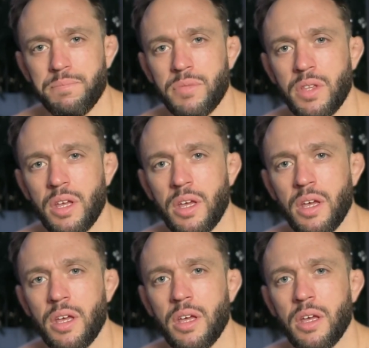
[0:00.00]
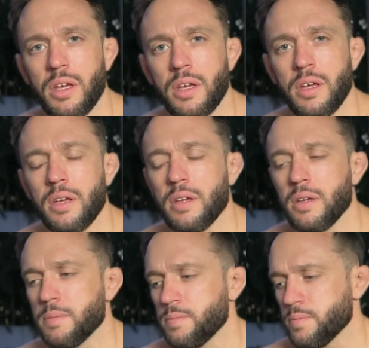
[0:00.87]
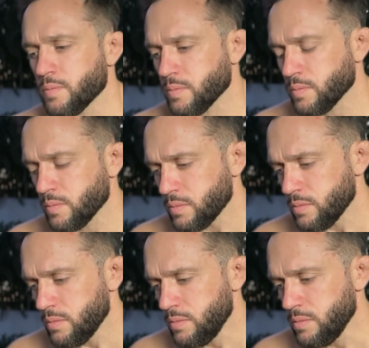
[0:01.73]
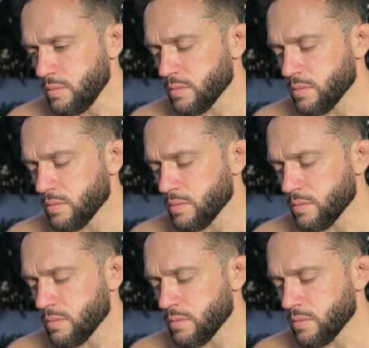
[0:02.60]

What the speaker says: Nothing is said.